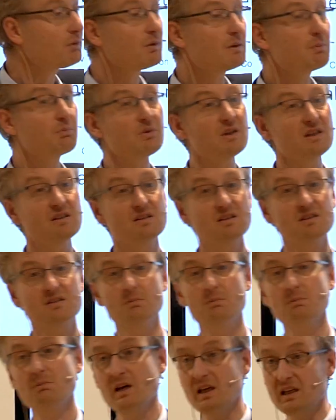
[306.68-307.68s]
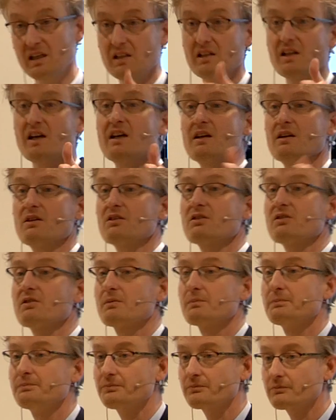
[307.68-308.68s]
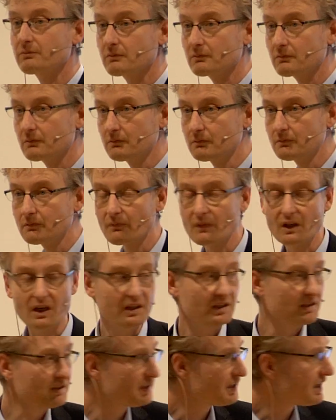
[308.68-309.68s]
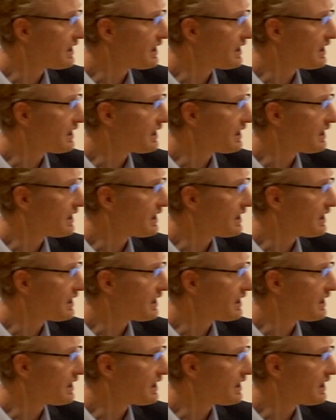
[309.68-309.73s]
we repeat this many layers. And in